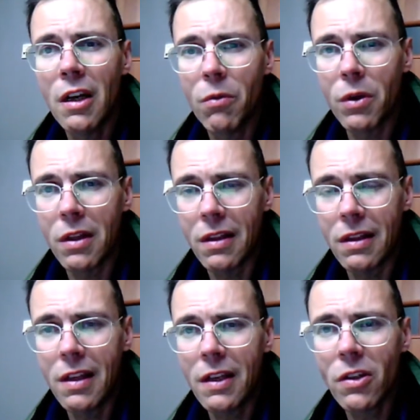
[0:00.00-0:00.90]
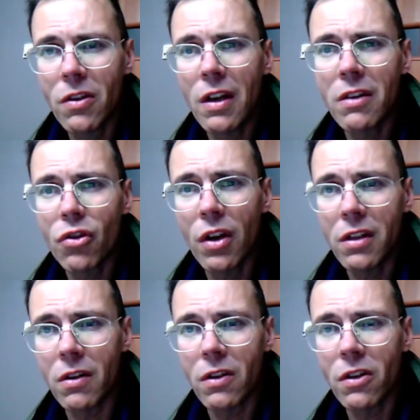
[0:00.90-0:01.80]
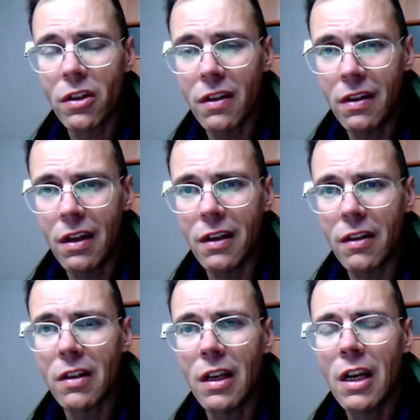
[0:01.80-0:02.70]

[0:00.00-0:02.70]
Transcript: what these three traitors did